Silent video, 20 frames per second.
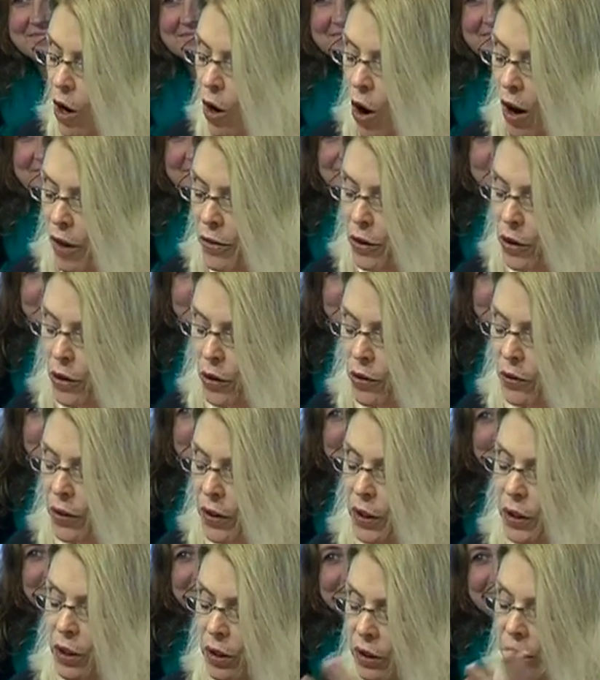author,
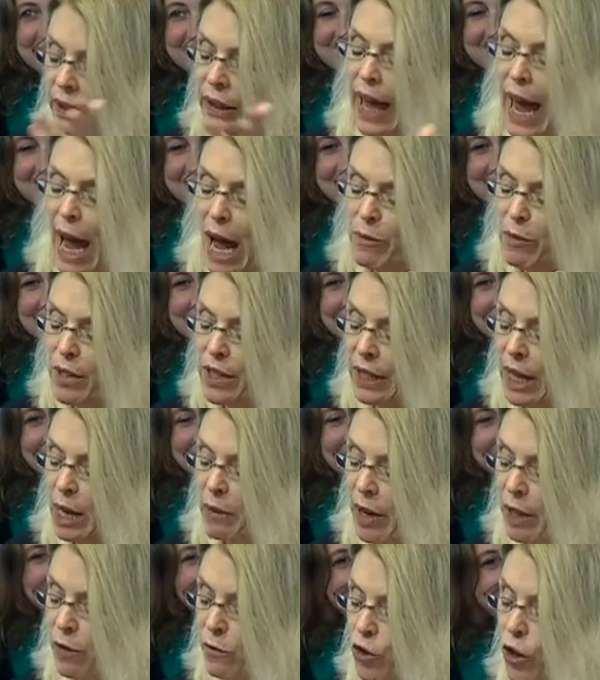the lab, this came
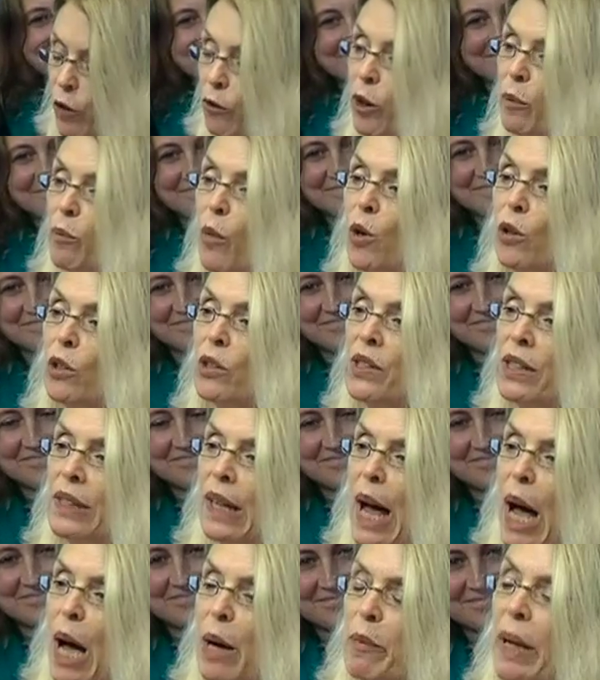out of Jeffrey Mogul's
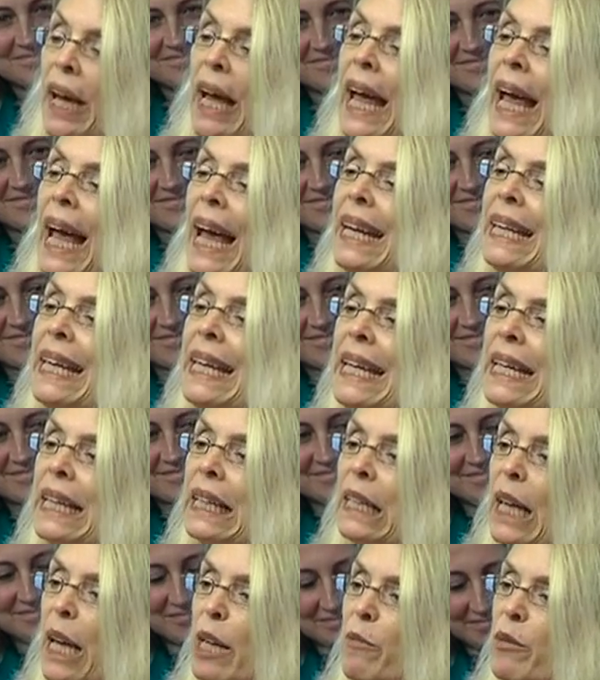lab, and he
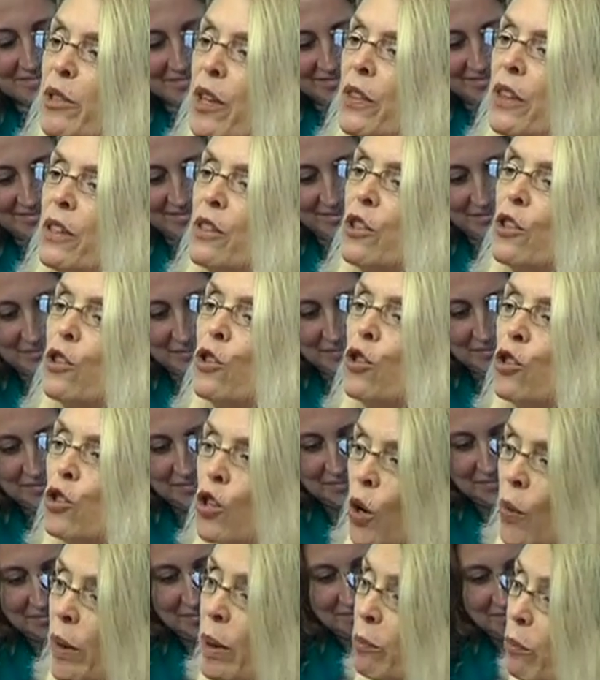claims that this is
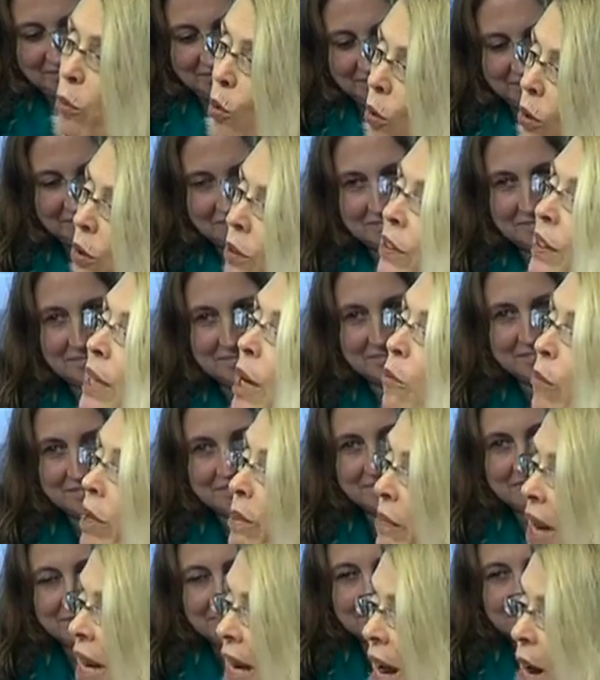so important that we
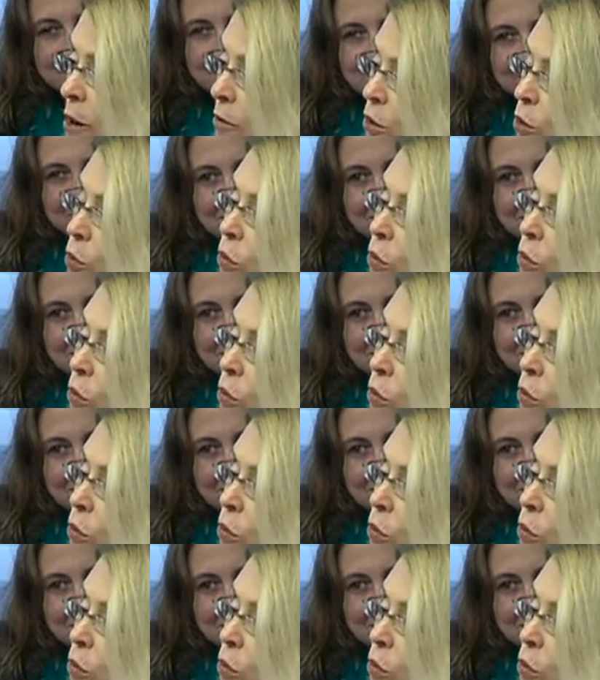may have to